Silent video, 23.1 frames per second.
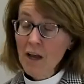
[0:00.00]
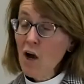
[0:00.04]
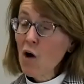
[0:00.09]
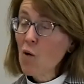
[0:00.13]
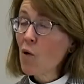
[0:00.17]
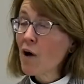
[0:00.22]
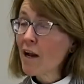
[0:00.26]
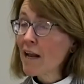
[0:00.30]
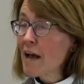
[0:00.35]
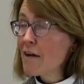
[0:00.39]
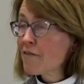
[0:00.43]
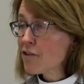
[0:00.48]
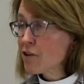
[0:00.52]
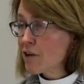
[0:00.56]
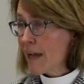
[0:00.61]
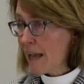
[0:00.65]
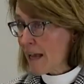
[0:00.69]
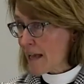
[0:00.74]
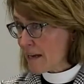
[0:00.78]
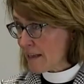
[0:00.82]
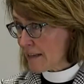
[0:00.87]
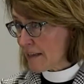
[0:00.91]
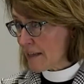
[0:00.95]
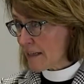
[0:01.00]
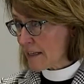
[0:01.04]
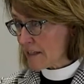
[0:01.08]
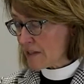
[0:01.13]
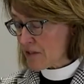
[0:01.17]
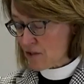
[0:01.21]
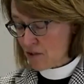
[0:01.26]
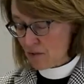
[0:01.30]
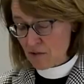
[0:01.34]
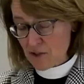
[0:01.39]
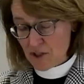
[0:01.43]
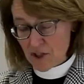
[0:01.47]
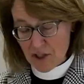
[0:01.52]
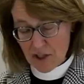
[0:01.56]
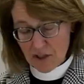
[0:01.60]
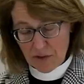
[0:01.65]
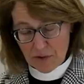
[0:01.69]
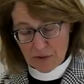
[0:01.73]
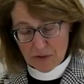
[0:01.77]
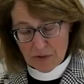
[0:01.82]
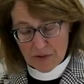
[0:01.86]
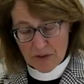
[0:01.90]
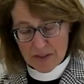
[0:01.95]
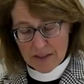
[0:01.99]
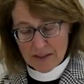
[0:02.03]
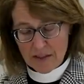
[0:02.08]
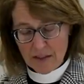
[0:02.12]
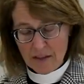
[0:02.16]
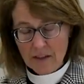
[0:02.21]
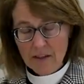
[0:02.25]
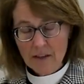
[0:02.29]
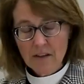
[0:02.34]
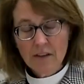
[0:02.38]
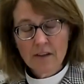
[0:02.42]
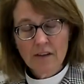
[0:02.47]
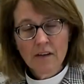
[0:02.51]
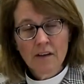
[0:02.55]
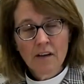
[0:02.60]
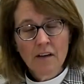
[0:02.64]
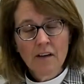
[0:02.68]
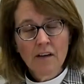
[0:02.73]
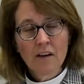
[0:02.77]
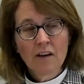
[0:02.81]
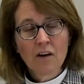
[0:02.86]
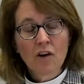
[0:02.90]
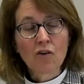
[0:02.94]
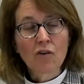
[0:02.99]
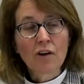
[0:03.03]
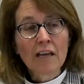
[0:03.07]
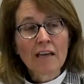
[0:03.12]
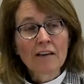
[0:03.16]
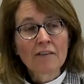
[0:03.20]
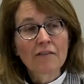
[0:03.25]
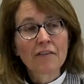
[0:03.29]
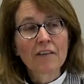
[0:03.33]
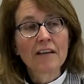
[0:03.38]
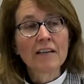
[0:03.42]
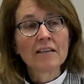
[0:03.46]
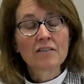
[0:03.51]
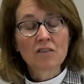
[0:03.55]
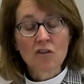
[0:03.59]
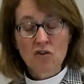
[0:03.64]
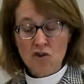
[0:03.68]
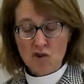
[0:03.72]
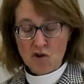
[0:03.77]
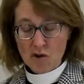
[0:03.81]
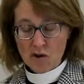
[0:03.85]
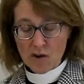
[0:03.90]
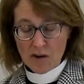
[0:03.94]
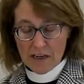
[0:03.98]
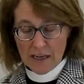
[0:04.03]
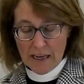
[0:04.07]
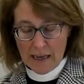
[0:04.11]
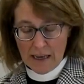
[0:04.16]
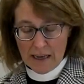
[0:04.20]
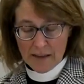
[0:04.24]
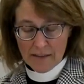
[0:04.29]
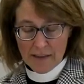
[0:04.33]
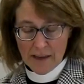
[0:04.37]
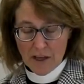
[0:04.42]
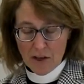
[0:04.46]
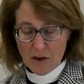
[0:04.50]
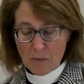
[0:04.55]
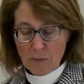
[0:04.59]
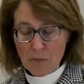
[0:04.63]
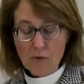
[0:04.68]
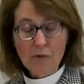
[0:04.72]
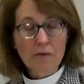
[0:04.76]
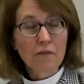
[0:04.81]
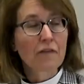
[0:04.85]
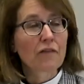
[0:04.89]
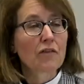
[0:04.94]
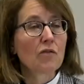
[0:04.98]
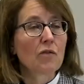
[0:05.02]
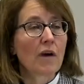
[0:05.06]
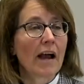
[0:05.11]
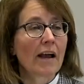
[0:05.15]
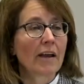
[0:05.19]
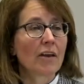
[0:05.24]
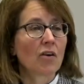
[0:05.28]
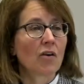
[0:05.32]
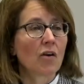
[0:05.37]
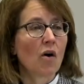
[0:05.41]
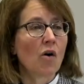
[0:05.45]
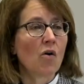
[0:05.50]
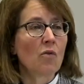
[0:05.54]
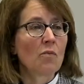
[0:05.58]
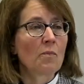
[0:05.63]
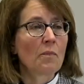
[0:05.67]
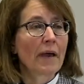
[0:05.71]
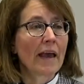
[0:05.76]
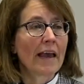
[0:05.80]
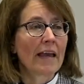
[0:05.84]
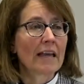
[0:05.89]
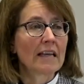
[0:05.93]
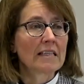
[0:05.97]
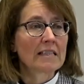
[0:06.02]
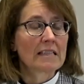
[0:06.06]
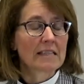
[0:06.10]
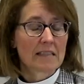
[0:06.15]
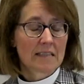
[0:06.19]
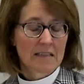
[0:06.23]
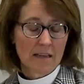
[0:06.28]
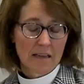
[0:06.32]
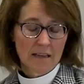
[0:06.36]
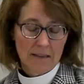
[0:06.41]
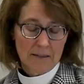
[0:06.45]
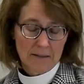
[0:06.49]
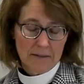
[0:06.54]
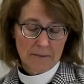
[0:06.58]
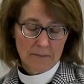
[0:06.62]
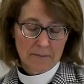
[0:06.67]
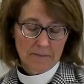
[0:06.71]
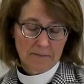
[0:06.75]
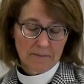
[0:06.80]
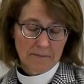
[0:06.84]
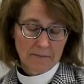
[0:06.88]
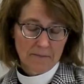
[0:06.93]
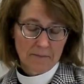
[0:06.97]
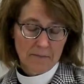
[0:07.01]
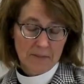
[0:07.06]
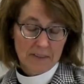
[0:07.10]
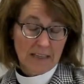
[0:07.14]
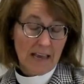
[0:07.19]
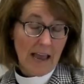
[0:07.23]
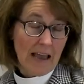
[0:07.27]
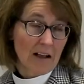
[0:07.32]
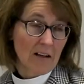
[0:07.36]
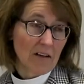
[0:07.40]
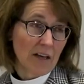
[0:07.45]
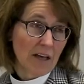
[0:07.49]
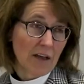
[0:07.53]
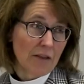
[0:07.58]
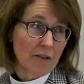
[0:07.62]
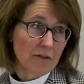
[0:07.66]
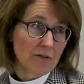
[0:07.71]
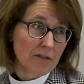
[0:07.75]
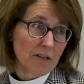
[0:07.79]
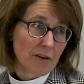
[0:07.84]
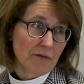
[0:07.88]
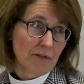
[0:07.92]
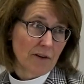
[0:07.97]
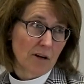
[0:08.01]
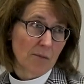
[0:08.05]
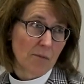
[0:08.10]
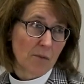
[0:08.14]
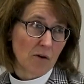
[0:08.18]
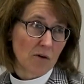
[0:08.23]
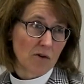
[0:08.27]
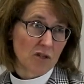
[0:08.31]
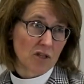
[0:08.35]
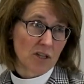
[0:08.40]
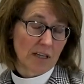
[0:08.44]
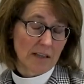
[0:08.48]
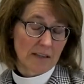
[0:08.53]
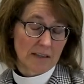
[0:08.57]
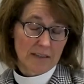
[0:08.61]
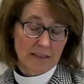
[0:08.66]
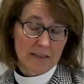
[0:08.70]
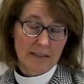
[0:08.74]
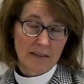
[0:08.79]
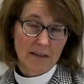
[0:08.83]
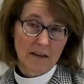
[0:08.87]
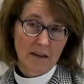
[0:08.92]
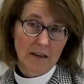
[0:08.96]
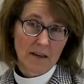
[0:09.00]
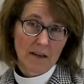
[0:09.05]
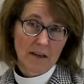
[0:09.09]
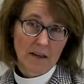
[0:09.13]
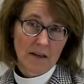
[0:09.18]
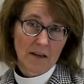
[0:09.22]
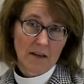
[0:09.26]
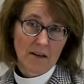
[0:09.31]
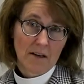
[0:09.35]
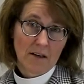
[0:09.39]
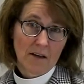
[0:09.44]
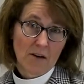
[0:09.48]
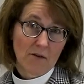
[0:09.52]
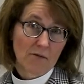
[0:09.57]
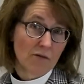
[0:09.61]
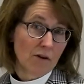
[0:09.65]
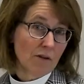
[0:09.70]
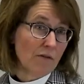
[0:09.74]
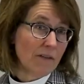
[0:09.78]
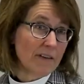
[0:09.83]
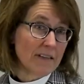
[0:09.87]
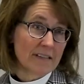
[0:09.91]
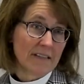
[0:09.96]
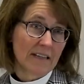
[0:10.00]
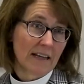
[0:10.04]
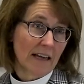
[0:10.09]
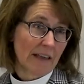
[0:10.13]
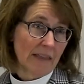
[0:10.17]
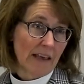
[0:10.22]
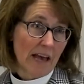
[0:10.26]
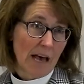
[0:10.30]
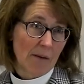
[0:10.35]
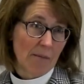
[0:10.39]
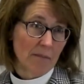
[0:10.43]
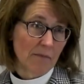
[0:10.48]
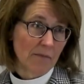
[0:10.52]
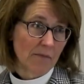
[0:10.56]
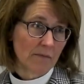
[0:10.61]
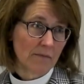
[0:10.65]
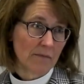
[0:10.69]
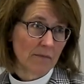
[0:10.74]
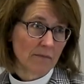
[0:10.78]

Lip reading: Whatever analytics you choose, grief is a journey that you move through at your own pace, cycling through different emotions, revisiting them.